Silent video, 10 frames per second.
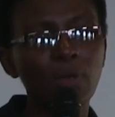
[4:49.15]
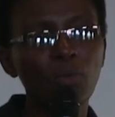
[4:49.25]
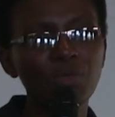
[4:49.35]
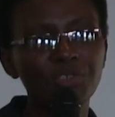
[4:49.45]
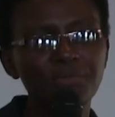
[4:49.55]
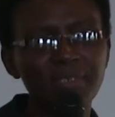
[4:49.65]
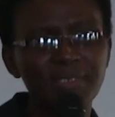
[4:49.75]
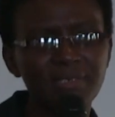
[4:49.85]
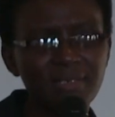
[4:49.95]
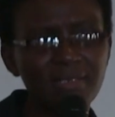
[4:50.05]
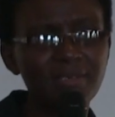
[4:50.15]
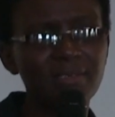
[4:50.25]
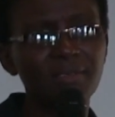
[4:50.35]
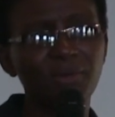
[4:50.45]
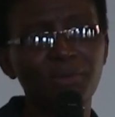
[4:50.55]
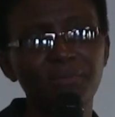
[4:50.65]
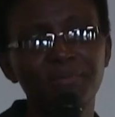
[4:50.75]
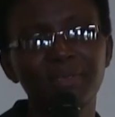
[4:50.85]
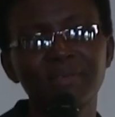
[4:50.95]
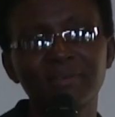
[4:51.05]
was mistreated or
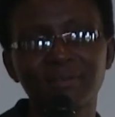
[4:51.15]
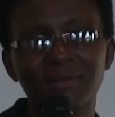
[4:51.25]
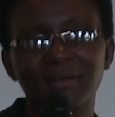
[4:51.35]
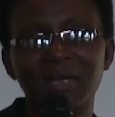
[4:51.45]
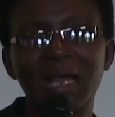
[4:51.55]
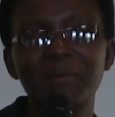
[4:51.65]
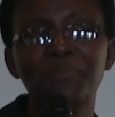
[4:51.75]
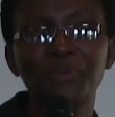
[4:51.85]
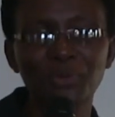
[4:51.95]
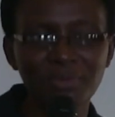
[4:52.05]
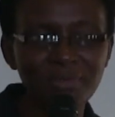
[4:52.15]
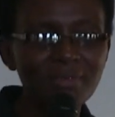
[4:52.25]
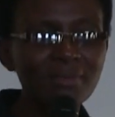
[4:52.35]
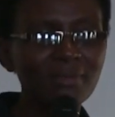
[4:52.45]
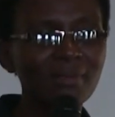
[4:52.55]
being abused